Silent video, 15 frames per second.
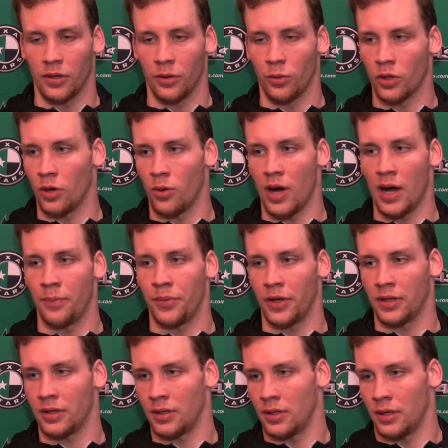you will go up,
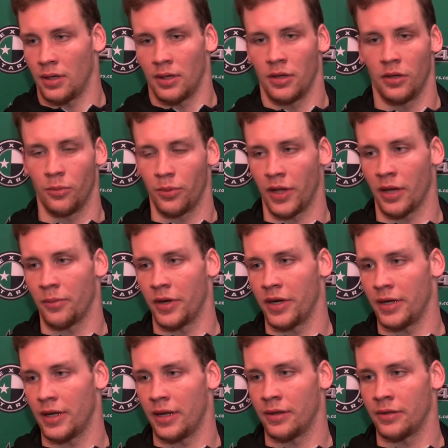and you're playing
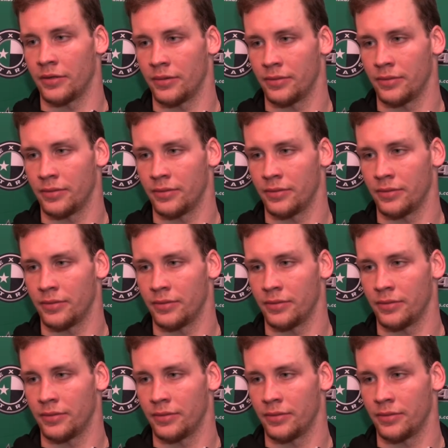better then.